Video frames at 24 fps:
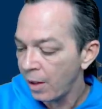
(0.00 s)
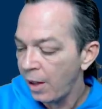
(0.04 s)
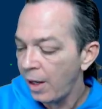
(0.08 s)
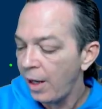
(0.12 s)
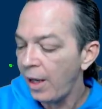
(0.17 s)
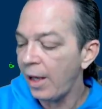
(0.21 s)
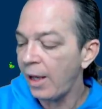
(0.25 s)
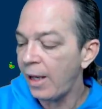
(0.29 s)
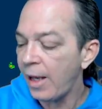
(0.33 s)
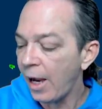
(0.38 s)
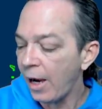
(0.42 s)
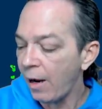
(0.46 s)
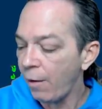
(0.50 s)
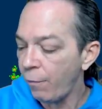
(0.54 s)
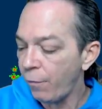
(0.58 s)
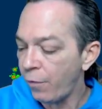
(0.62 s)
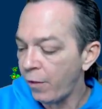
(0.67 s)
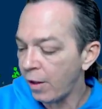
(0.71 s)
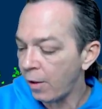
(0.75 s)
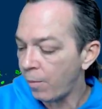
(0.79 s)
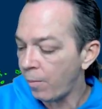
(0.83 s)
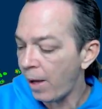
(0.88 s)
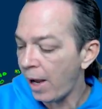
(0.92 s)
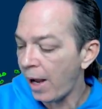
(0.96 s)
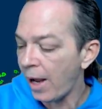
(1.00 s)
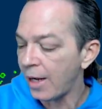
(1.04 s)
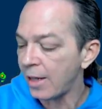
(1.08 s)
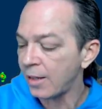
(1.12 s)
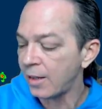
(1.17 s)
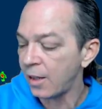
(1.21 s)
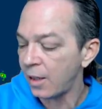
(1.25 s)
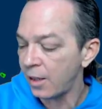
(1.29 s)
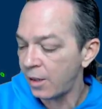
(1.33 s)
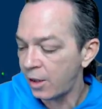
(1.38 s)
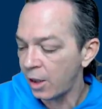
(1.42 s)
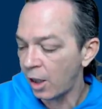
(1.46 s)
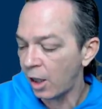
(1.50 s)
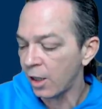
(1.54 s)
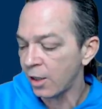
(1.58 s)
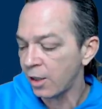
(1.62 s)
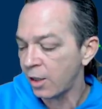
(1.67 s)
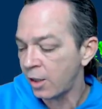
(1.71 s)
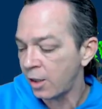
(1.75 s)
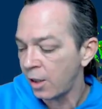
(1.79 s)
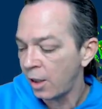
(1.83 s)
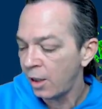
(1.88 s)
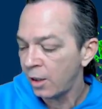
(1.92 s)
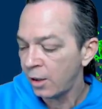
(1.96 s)
He gave them as the
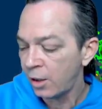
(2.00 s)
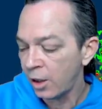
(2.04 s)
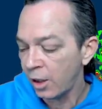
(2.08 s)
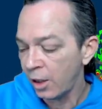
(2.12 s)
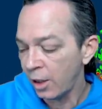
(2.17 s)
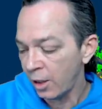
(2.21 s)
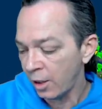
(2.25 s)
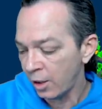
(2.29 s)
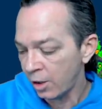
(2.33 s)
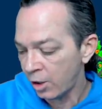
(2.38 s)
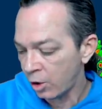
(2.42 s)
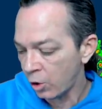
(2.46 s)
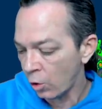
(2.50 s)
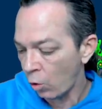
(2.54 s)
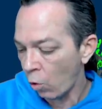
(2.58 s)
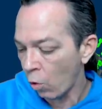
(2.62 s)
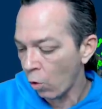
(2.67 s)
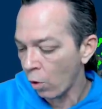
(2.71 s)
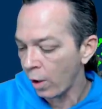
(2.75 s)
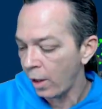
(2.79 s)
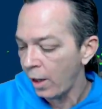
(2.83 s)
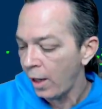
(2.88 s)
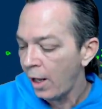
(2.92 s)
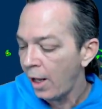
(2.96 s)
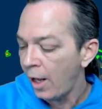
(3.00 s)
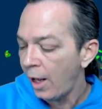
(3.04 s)
dust to his sword,